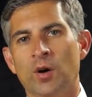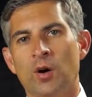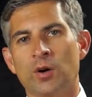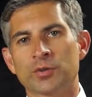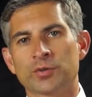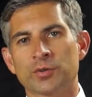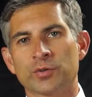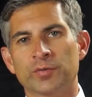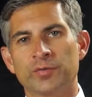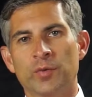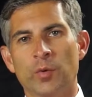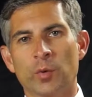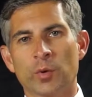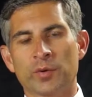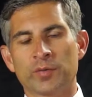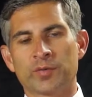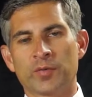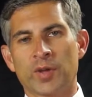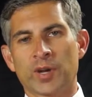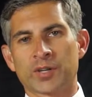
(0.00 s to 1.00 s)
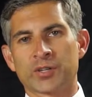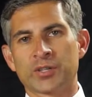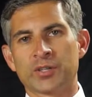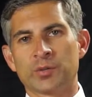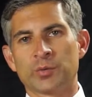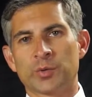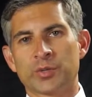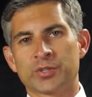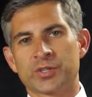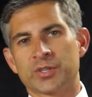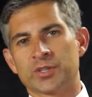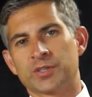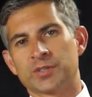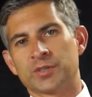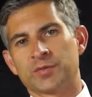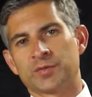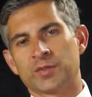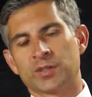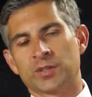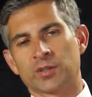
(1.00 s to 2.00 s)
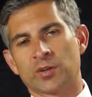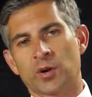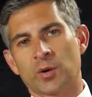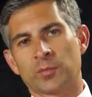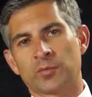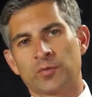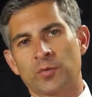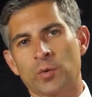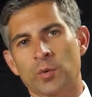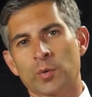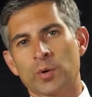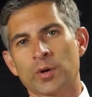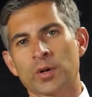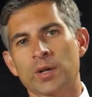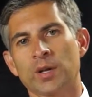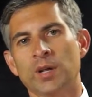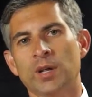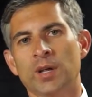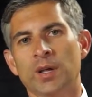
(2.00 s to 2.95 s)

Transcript: Also forward flexion, which is lifting the arm forward.